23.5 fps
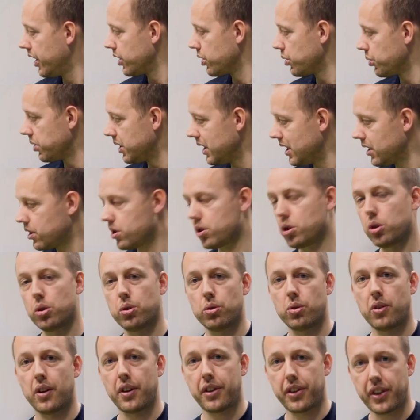you need
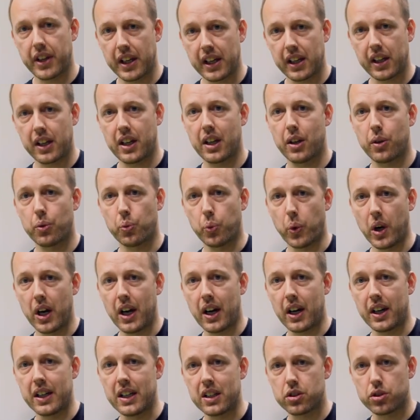to think
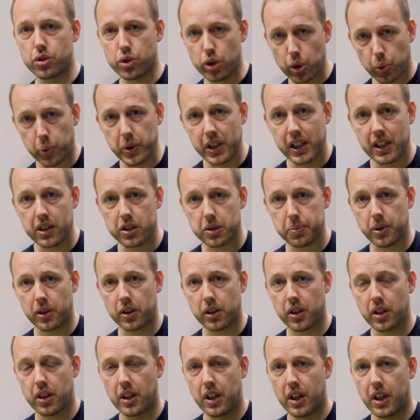where is your weakest
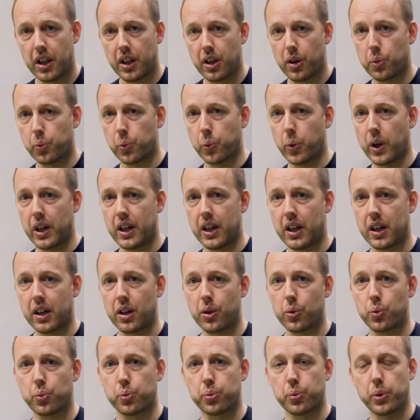spot, where
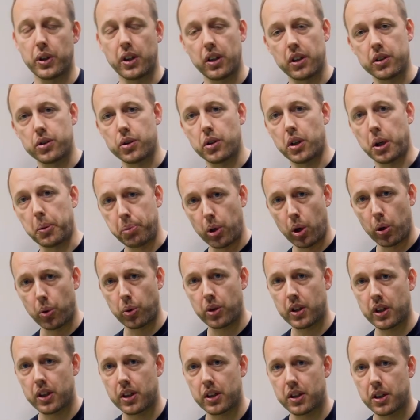will your
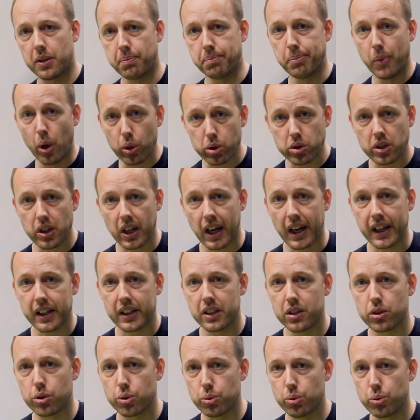opponent most
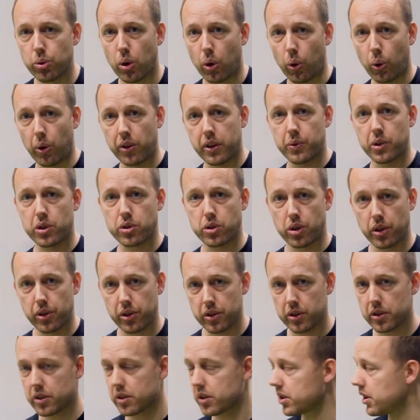likely do all the
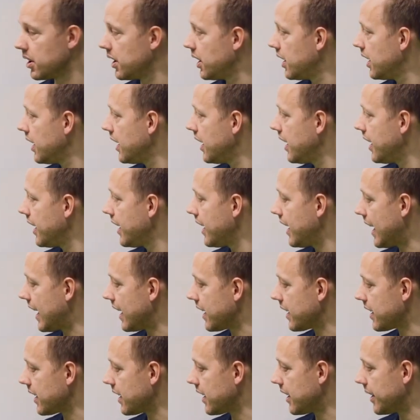returns,
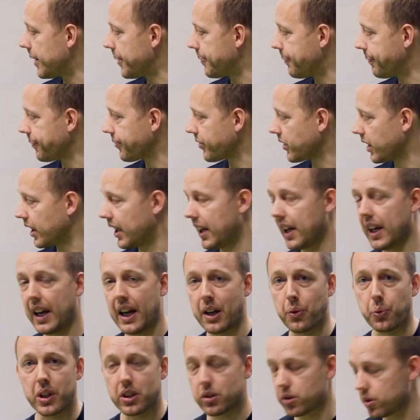and um,
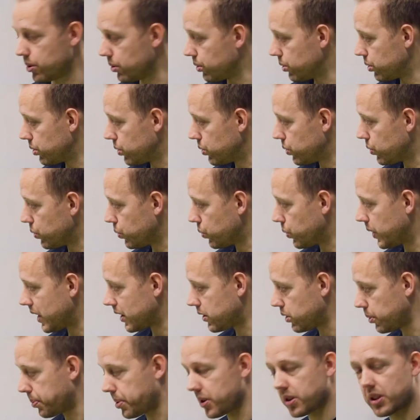and where to where
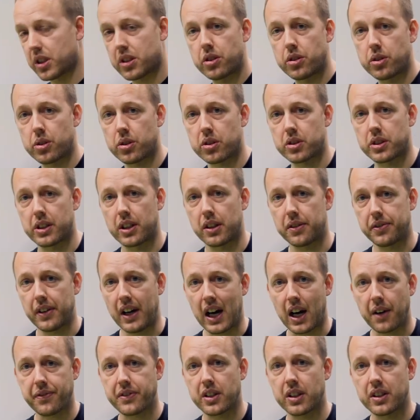to position yourself
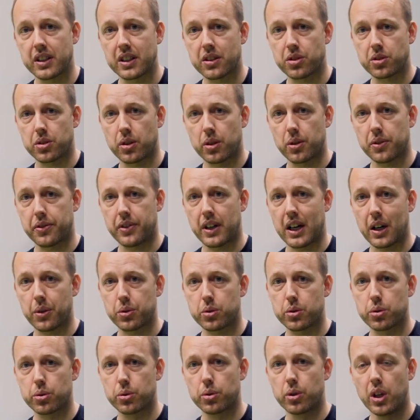after this serve, how
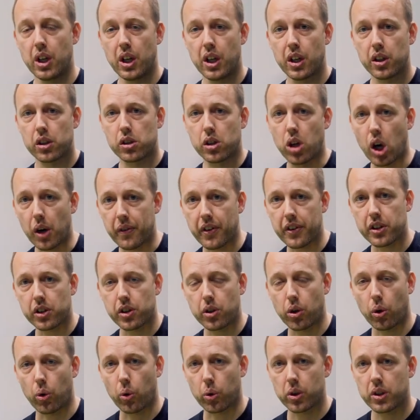to cover the
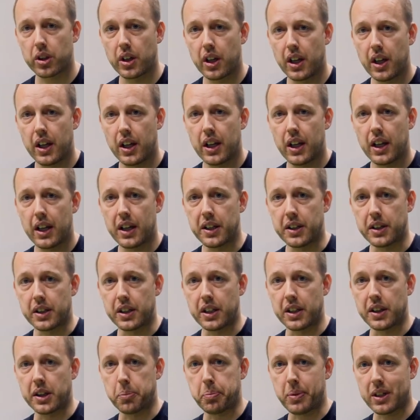court in
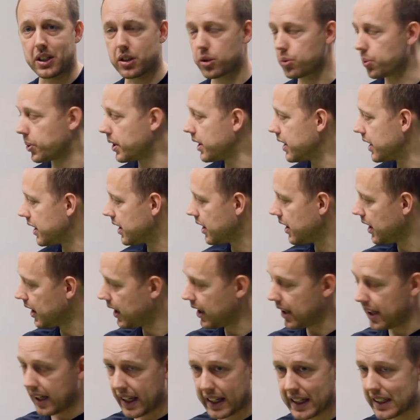in the best way.
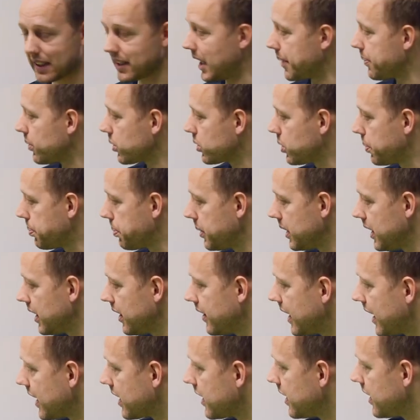An example could be
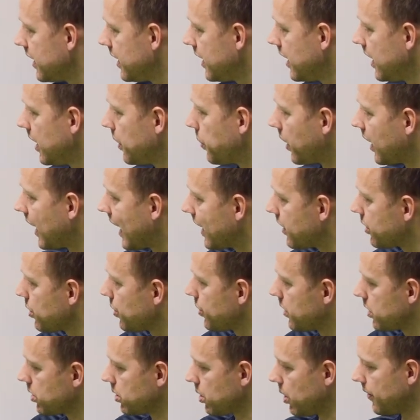that well, I do
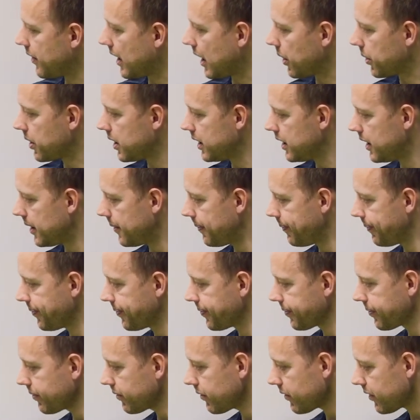the serve out here.
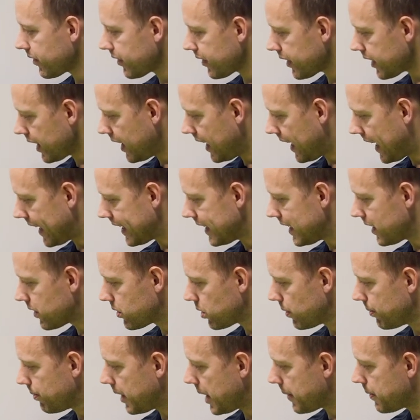I need
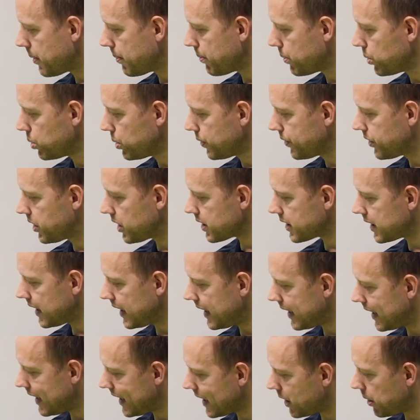to maybe move just a
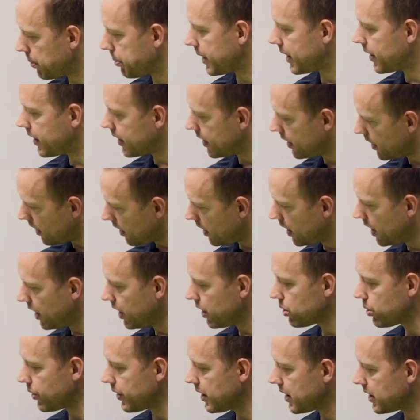little bit
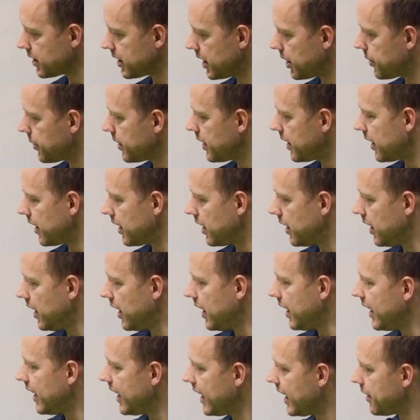to this area.
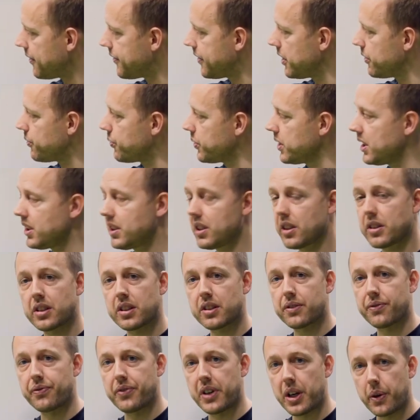If he reaches
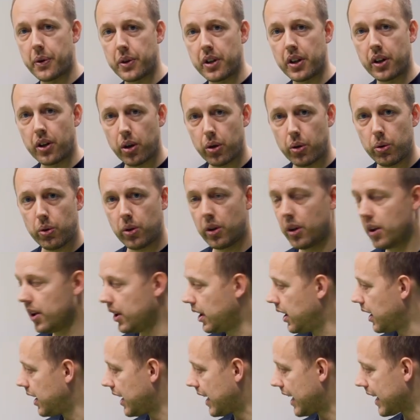is very low,
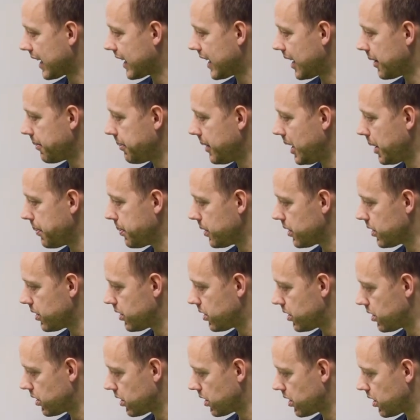I can maybe
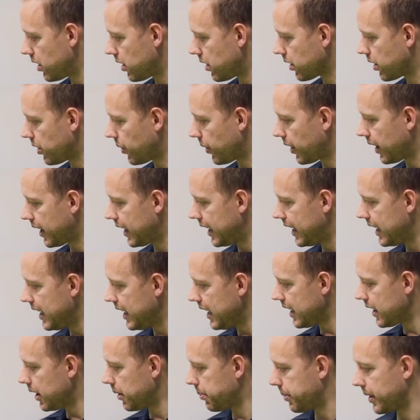go a
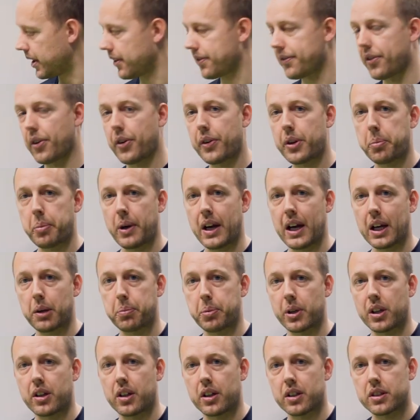little bit further back
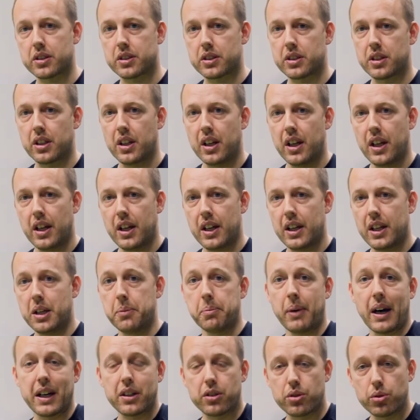because he
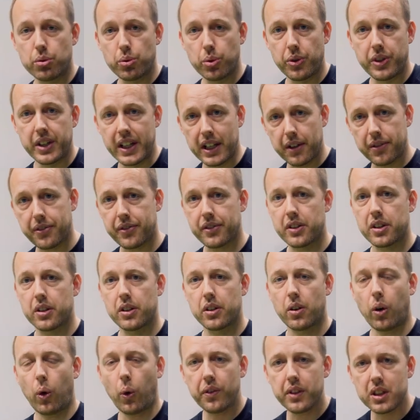might do the lift.
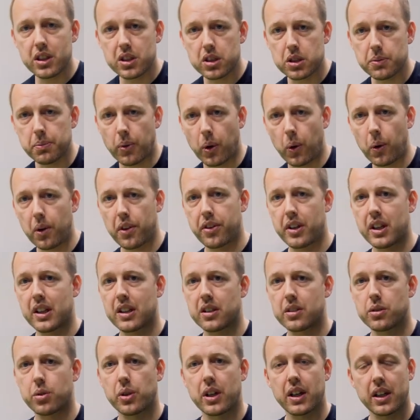All these small
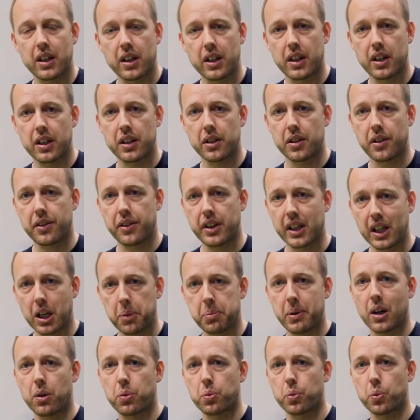things you can uh, think
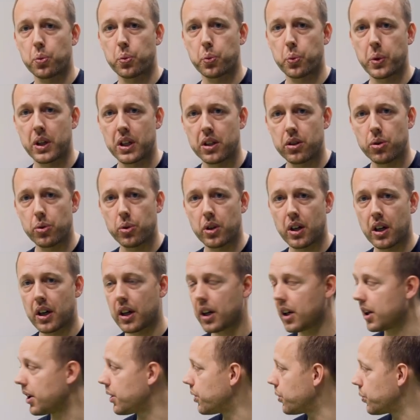about when you
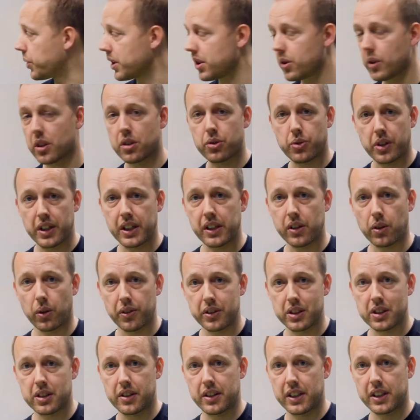are when you are training all
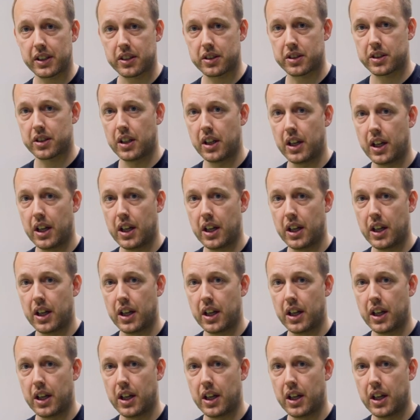these things.